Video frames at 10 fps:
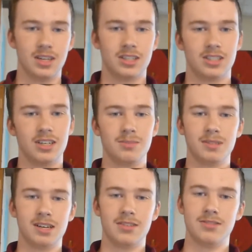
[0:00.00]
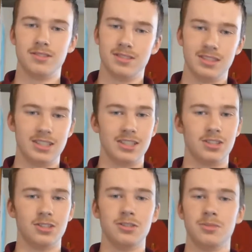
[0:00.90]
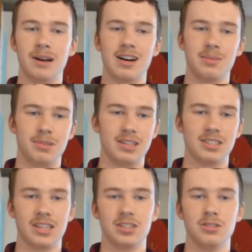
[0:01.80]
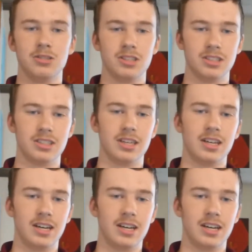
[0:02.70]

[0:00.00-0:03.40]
Some of this is due to power plants like nuclear